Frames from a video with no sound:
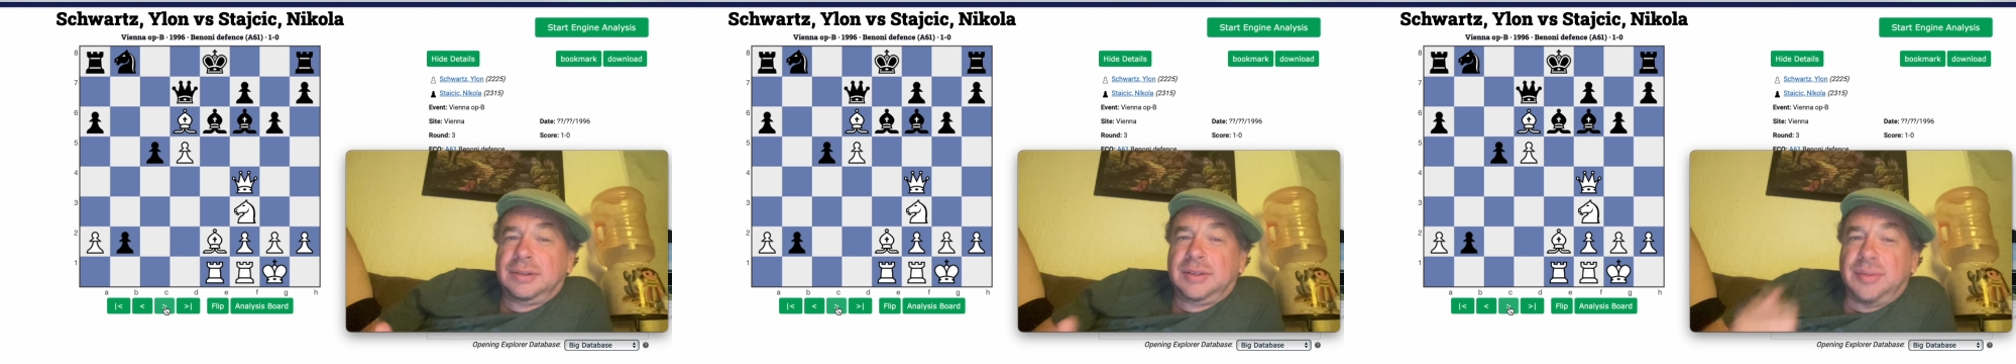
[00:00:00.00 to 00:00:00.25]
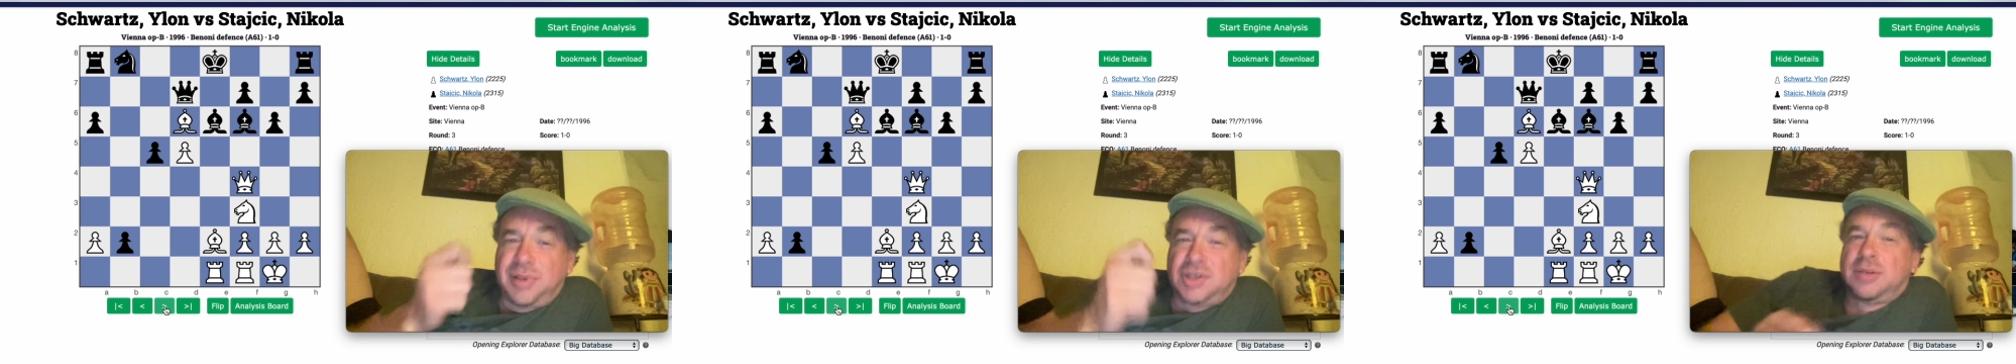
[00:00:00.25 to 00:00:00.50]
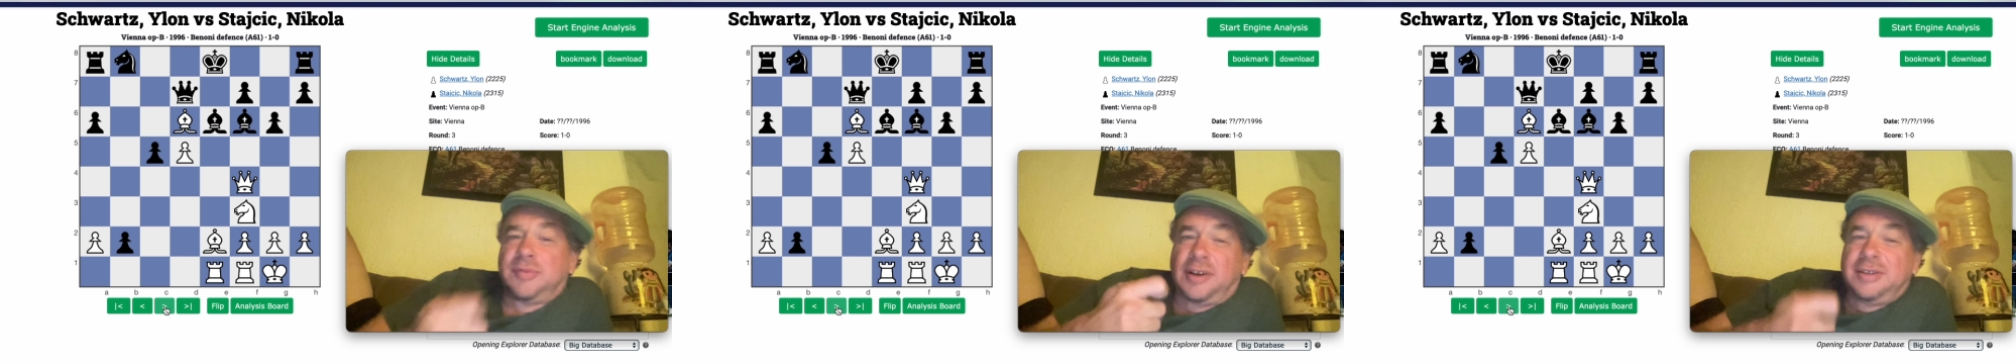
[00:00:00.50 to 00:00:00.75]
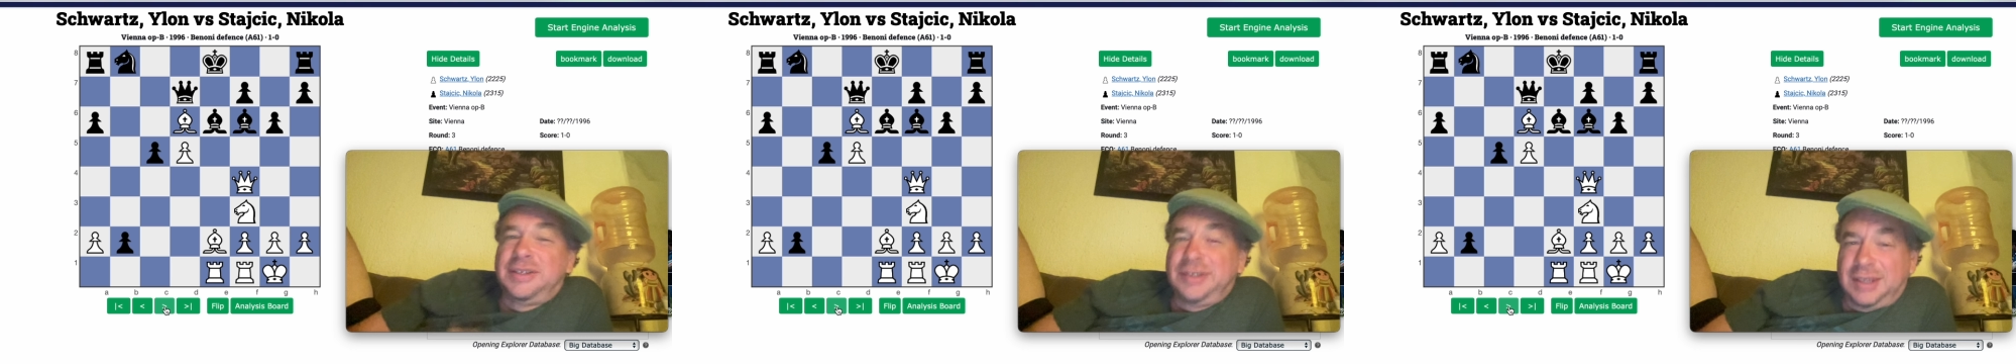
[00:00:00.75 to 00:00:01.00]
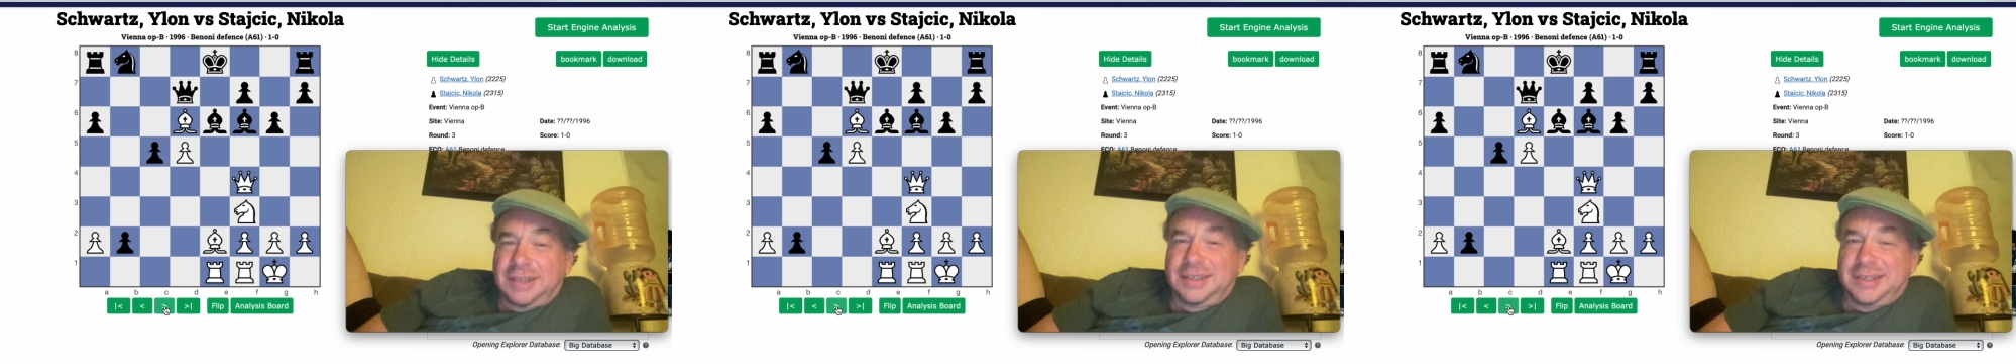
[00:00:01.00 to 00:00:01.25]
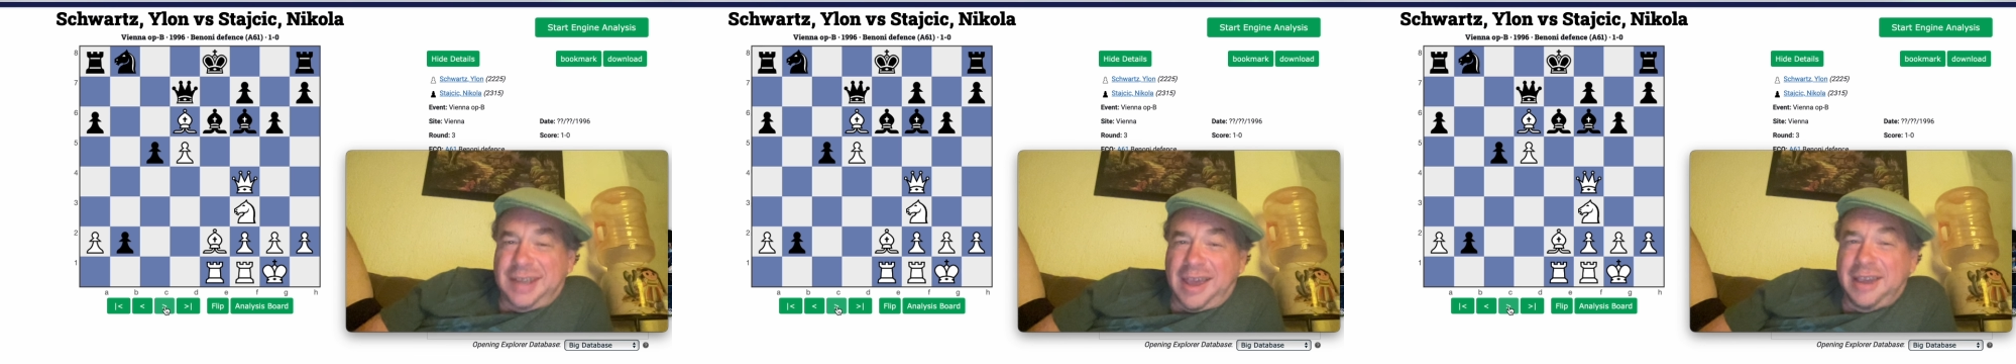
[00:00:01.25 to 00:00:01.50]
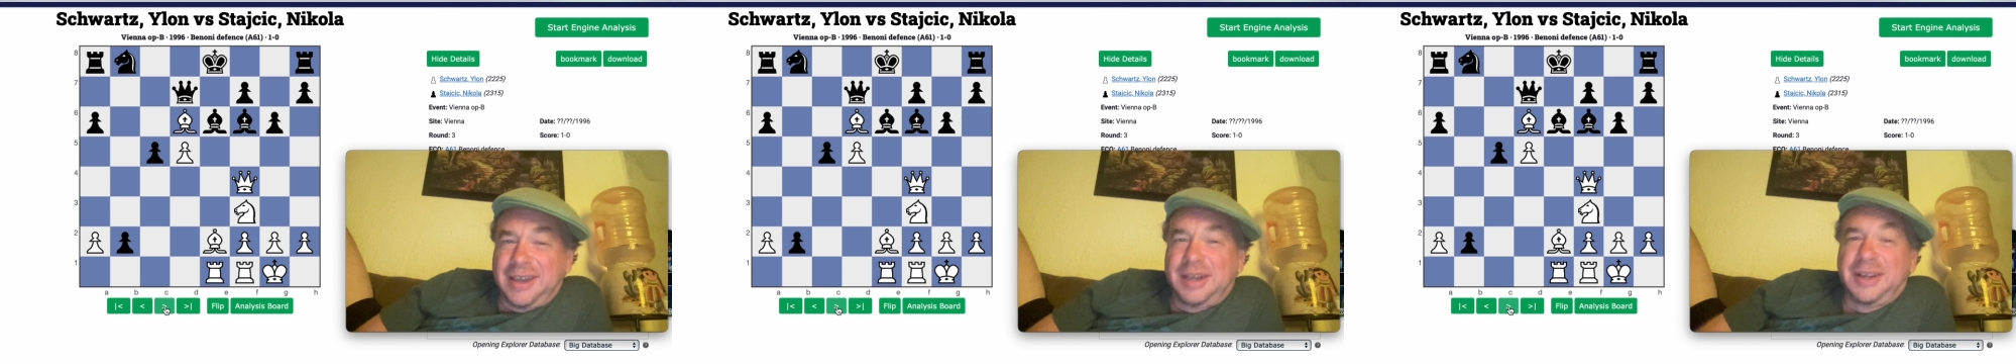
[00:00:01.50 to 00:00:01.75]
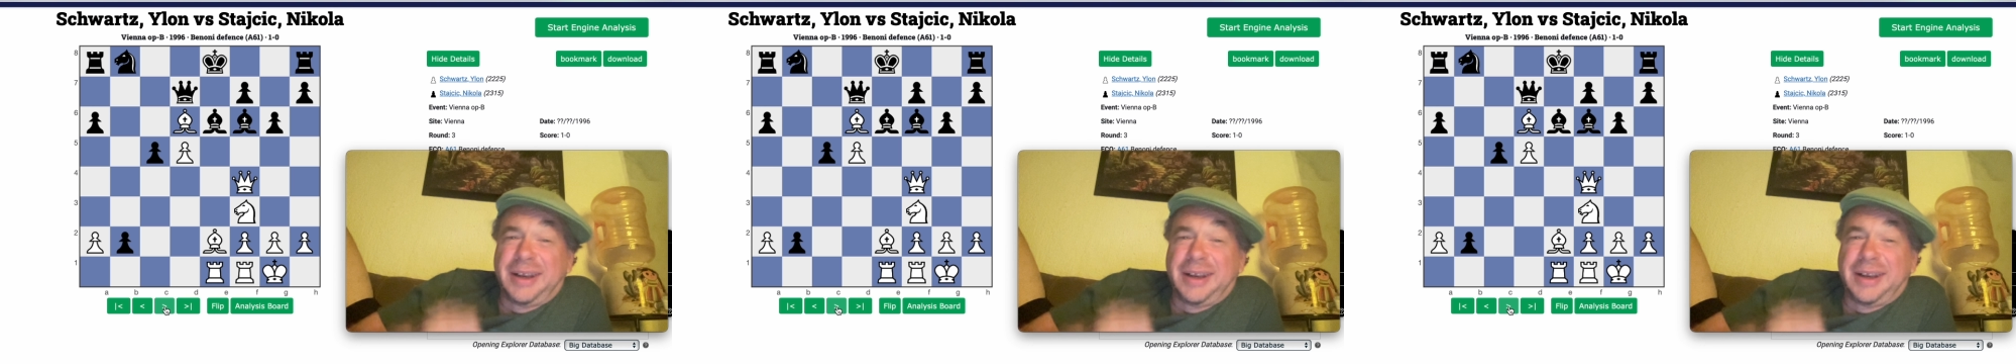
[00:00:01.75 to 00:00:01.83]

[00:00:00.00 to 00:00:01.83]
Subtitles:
The bishop on e6 is hanging.